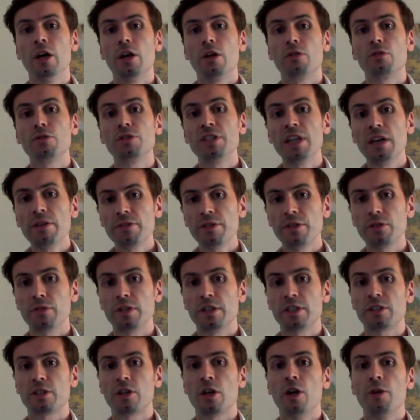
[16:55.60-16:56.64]
Longevity
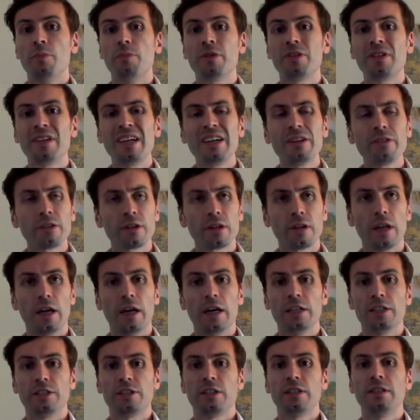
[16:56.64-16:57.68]
risk
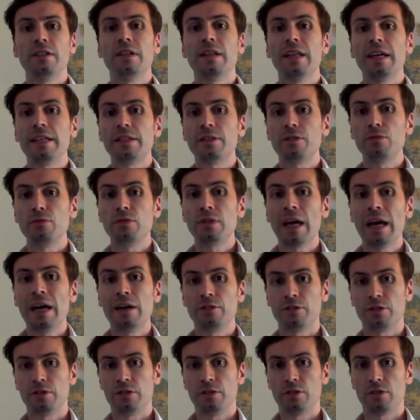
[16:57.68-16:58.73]
materialized in the late
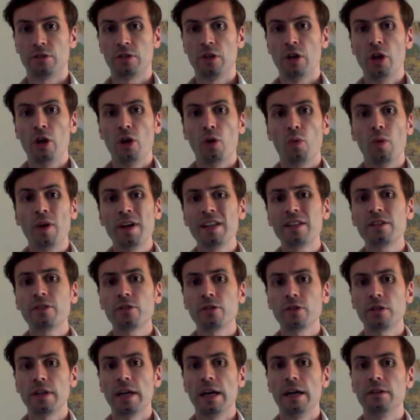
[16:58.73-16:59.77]
2000s when it
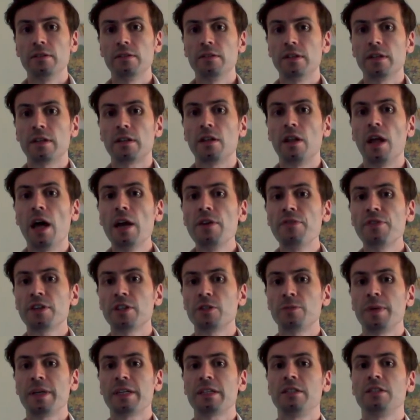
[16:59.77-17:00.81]
turned out that life
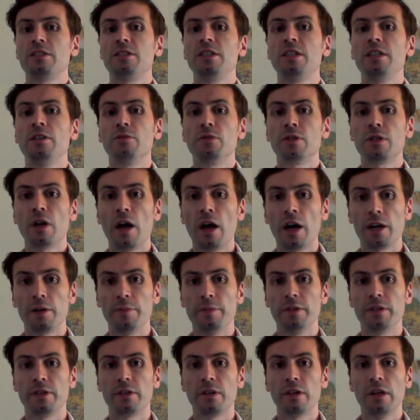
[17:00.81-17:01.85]
expectancy in
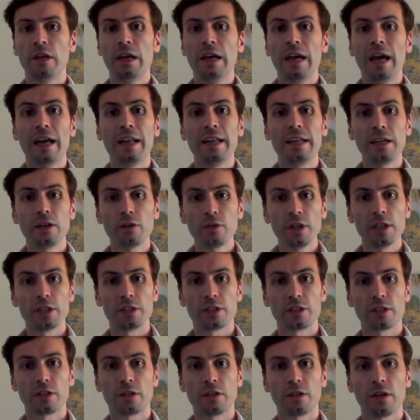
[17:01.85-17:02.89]
retirement had
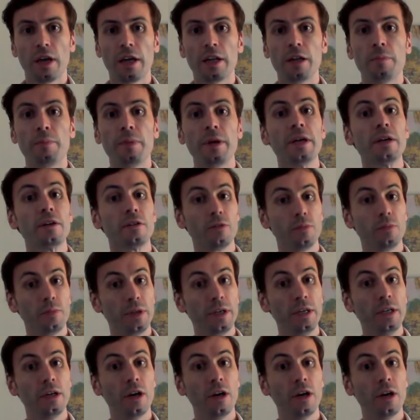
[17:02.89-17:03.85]
increased and appeared to be